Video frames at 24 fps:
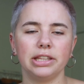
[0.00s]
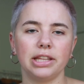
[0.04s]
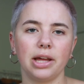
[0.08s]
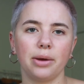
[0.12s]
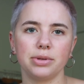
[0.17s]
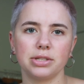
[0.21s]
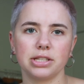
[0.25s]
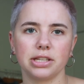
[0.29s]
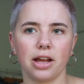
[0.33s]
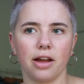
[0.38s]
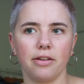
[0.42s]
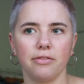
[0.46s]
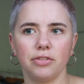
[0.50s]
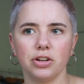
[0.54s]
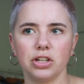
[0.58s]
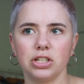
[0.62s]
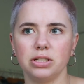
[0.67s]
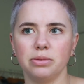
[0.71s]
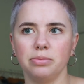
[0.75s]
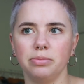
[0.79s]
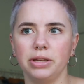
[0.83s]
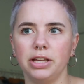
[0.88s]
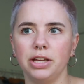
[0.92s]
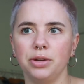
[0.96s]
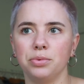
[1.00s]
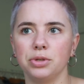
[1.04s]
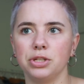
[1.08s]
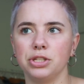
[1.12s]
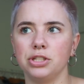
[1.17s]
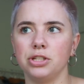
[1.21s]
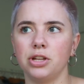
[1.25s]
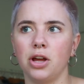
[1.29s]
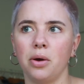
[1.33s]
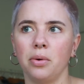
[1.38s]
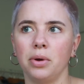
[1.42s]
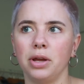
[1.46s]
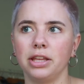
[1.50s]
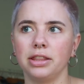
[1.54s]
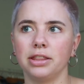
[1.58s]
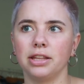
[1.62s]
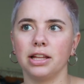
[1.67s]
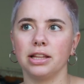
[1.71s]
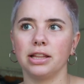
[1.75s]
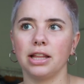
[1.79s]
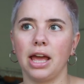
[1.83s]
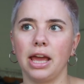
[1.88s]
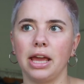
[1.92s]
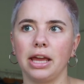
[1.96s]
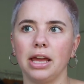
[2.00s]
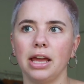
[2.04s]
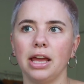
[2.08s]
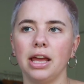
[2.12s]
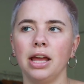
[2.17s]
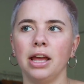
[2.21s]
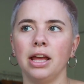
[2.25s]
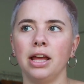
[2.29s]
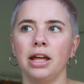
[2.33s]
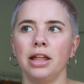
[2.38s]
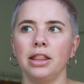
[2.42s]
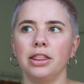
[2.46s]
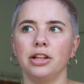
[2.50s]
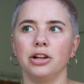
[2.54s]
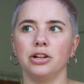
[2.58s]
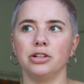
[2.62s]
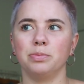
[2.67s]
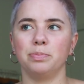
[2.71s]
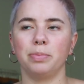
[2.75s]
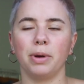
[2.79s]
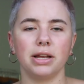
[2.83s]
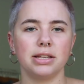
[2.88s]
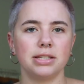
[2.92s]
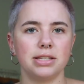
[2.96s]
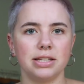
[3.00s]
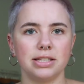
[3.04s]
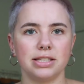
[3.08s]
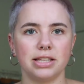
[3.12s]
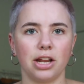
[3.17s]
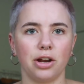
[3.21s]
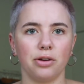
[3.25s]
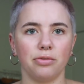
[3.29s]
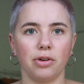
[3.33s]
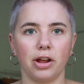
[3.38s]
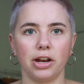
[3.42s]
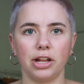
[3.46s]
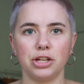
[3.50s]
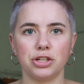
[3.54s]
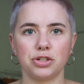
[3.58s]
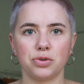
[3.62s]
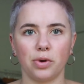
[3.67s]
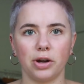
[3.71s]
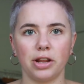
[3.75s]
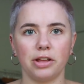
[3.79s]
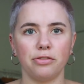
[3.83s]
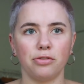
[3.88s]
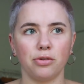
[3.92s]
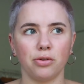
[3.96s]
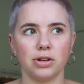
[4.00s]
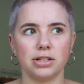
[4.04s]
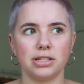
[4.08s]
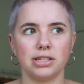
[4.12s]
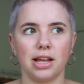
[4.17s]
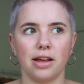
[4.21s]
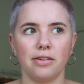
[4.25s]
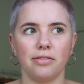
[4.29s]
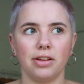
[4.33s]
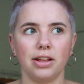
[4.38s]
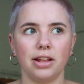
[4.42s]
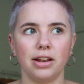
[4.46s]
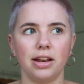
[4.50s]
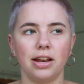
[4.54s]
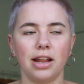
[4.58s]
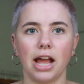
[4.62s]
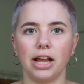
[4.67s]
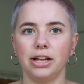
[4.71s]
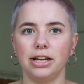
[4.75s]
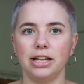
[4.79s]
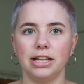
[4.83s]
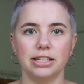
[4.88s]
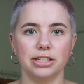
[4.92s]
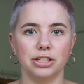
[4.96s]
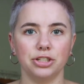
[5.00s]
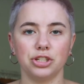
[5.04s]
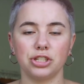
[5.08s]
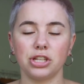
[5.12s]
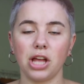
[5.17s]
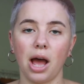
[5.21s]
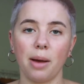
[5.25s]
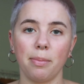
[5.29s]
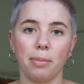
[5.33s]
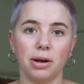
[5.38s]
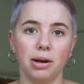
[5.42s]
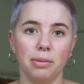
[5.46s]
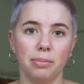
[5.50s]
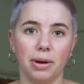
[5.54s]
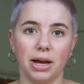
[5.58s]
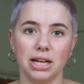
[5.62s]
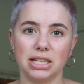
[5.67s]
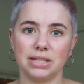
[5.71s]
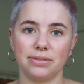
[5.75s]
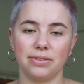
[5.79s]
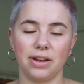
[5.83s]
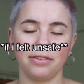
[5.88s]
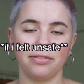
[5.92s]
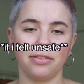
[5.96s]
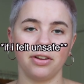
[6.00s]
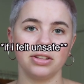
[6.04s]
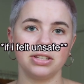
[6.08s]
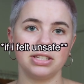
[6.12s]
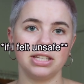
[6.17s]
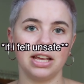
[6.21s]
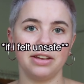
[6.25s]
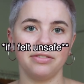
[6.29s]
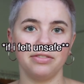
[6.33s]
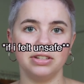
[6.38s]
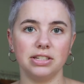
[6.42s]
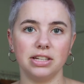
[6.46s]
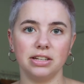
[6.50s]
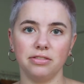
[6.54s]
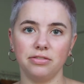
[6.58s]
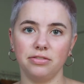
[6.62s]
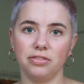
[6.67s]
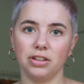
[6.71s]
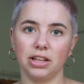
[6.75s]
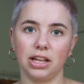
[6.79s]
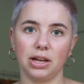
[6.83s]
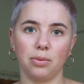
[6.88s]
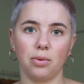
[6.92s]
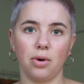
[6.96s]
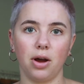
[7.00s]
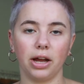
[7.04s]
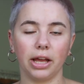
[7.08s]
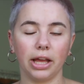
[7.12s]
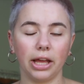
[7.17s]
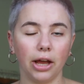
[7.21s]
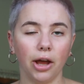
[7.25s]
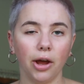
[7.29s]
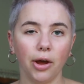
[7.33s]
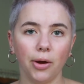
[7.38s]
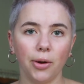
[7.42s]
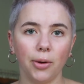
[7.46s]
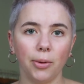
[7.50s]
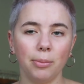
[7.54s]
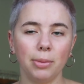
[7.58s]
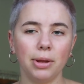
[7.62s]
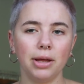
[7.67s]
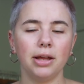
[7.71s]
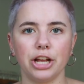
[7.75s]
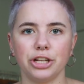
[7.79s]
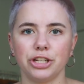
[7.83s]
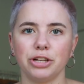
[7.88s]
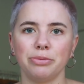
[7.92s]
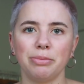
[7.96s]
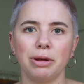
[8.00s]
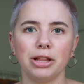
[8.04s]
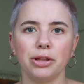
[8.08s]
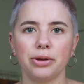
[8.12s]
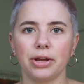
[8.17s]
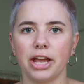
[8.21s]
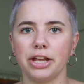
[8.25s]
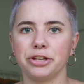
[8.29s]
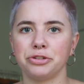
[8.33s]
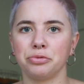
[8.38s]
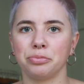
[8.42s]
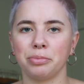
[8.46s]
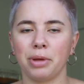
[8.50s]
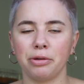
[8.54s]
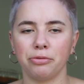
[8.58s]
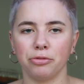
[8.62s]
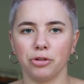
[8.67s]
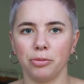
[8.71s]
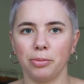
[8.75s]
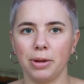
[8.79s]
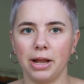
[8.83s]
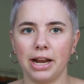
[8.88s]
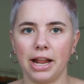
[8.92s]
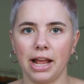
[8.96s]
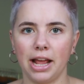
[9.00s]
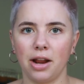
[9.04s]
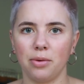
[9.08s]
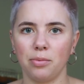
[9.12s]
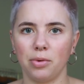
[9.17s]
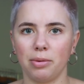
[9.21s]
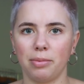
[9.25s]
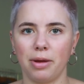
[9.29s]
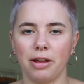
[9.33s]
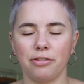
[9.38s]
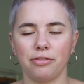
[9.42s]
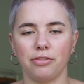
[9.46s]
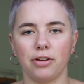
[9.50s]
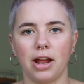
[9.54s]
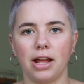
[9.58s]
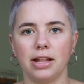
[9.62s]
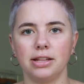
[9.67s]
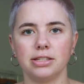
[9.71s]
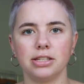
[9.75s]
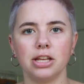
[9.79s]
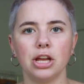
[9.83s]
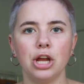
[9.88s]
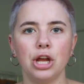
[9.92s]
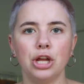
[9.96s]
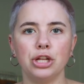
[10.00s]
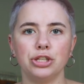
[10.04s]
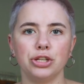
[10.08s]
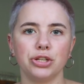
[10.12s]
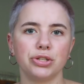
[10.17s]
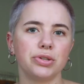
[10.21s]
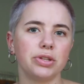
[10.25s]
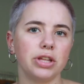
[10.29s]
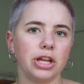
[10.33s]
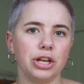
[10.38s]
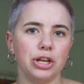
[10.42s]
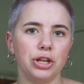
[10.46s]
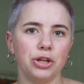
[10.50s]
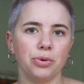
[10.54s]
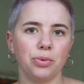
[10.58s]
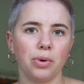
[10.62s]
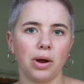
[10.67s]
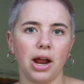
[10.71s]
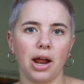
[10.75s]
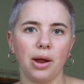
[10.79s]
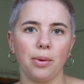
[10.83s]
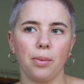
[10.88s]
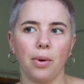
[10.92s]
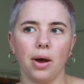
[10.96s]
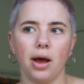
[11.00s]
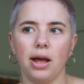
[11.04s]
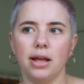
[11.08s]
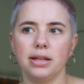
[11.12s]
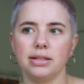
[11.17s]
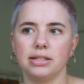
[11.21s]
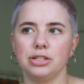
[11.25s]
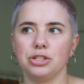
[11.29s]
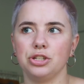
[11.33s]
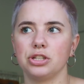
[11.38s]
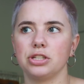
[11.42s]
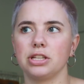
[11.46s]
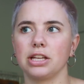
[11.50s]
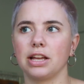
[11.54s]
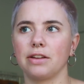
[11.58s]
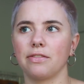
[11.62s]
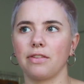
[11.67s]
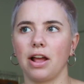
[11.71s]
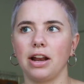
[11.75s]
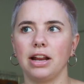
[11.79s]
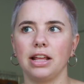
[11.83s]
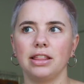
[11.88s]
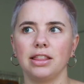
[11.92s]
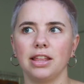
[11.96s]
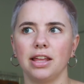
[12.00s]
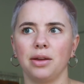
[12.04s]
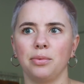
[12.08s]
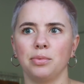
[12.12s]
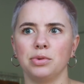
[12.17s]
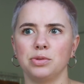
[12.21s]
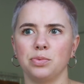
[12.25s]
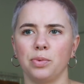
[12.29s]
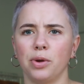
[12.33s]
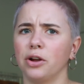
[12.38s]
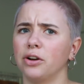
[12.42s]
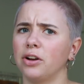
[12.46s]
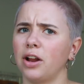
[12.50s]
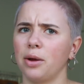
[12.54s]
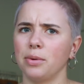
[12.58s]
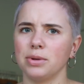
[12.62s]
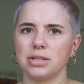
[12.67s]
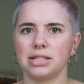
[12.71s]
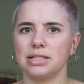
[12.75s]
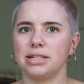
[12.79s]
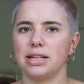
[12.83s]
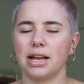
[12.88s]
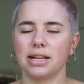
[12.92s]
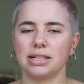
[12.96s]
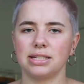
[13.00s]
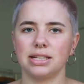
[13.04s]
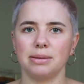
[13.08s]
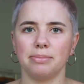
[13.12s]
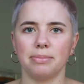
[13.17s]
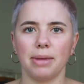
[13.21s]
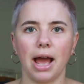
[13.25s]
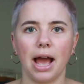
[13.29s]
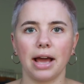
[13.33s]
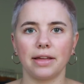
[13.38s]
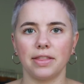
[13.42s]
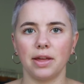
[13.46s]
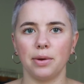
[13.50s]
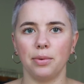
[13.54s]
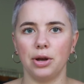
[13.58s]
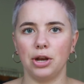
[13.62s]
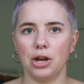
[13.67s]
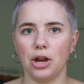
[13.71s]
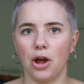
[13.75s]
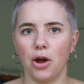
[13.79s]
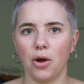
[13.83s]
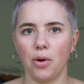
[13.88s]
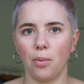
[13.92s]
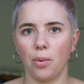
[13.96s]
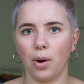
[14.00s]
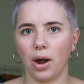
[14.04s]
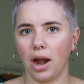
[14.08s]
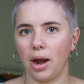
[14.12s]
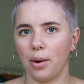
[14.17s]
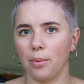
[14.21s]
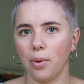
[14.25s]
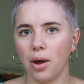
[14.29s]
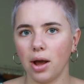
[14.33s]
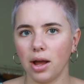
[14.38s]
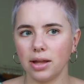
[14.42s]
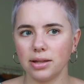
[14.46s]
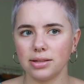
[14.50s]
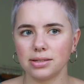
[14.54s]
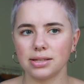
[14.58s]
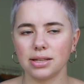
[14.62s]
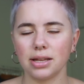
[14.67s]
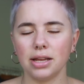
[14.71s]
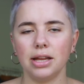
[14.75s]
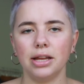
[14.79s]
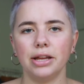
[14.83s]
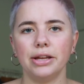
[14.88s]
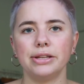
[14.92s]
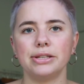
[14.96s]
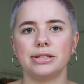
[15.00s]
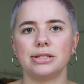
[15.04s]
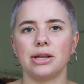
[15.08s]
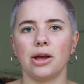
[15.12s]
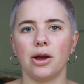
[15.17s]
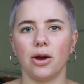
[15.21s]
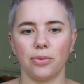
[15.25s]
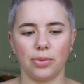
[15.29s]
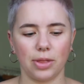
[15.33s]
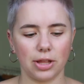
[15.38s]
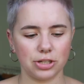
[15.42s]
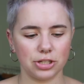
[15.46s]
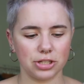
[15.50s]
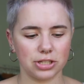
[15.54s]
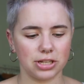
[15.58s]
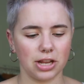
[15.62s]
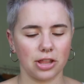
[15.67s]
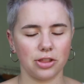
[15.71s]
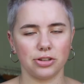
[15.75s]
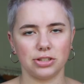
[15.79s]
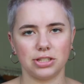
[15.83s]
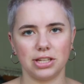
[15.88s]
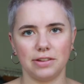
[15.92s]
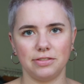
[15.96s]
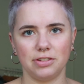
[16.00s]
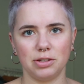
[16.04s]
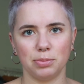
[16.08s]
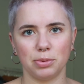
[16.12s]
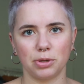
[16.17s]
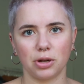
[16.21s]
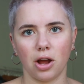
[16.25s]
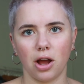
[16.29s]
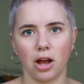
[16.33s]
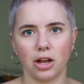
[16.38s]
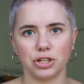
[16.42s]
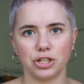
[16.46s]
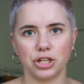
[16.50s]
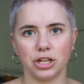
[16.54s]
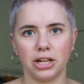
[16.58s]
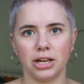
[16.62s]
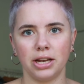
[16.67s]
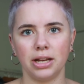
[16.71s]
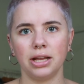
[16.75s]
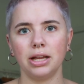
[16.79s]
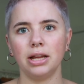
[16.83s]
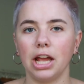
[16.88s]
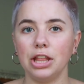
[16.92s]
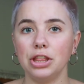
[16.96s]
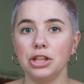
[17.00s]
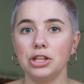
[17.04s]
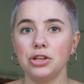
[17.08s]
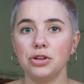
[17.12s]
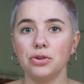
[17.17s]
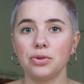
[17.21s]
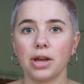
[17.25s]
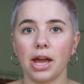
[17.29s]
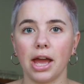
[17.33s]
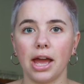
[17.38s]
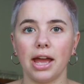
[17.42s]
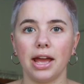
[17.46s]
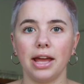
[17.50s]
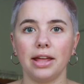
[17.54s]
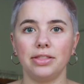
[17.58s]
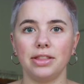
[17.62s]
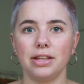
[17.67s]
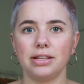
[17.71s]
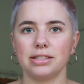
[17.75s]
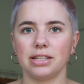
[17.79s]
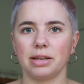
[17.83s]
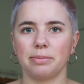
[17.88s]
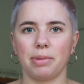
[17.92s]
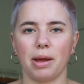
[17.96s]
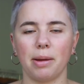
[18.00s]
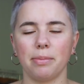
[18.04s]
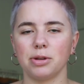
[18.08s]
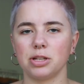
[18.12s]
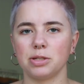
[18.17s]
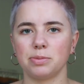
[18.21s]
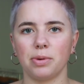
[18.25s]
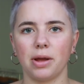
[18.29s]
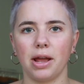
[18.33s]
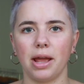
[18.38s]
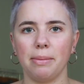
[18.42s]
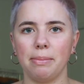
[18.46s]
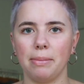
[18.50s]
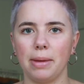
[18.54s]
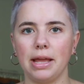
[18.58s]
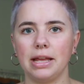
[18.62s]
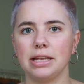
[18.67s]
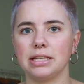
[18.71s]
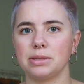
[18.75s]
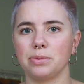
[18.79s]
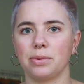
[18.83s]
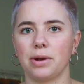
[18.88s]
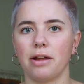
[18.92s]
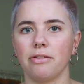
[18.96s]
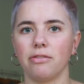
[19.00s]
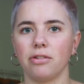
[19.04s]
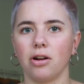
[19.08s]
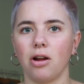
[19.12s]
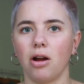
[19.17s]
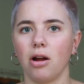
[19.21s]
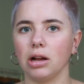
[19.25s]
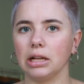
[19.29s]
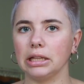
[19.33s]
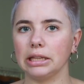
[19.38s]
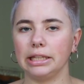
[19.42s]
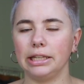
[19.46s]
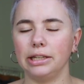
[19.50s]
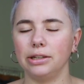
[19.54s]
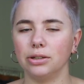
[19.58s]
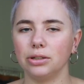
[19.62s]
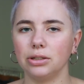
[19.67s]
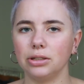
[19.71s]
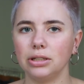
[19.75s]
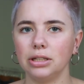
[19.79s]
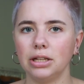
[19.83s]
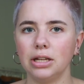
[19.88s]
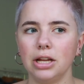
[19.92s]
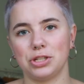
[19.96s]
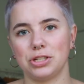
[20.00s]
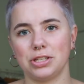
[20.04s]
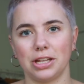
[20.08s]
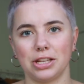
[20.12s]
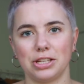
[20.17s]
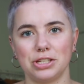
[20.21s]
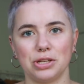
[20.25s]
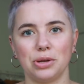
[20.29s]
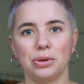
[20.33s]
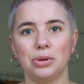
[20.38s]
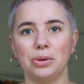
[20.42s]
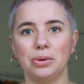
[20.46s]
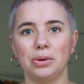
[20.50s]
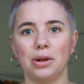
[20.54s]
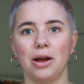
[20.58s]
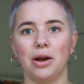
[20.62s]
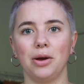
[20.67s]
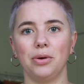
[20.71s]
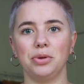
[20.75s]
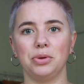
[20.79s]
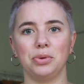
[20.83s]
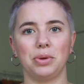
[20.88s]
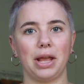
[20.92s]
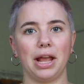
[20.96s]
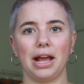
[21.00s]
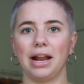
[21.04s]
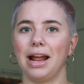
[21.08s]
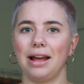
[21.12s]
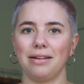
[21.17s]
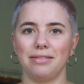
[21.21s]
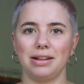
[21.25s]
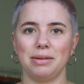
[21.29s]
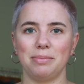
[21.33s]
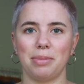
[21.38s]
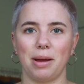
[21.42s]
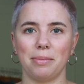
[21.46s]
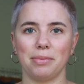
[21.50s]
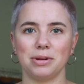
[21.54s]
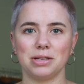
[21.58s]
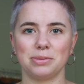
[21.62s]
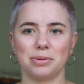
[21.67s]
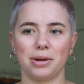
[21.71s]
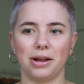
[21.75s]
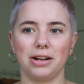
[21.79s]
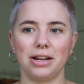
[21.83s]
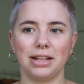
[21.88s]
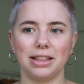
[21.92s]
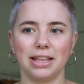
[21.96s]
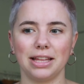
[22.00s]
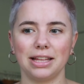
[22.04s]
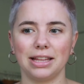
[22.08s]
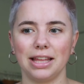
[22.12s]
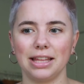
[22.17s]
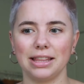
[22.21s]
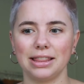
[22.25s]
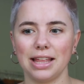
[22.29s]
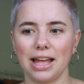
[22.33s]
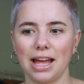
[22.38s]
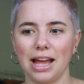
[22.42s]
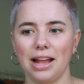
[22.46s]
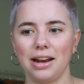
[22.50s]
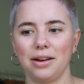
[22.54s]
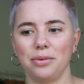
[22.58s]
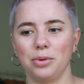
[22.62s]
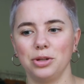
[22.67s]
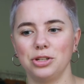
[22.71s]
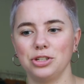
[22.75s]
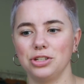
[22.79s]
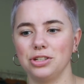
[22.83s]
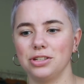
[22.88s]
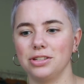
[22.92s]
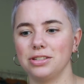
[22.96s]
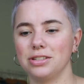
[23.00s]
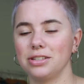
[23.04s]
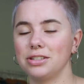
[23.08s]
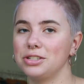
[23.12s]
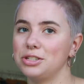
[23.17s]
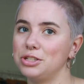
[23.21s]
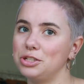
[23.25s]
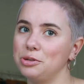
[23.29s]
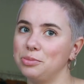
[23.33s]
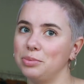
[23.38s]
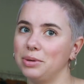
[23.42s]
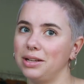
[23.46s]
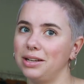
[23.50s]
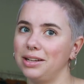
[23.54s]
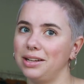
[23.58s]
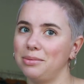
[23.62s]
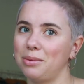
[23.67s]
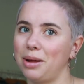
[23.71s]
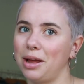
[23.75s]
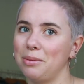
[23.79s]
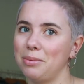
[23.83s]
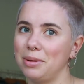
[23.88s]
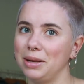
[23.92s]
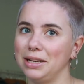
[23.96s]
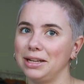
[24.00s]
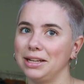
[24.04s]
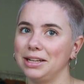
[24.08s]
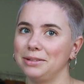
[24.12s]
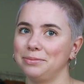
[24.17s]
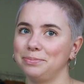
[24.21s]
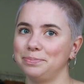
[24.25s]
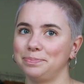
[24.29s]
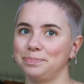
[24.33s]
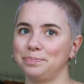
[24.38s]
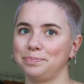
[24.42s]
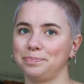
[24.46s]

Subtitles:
thing that was a comfort to me was knowing that like there's buses that are running 24/7. I could easily just hop on a bus if I felt safe and didn't feel like walking home. I shared my location with my roommate and one of my friends just so they knew where I was, and just like if anything was weird, I wasn't texting back, they would know where I was. So that's just another safety precaution. In the UK, things like pepper spray, mace, whatever are illegal. Just like so you know, you can't have any pepper spray or anything like that, which is stupid in my opinion.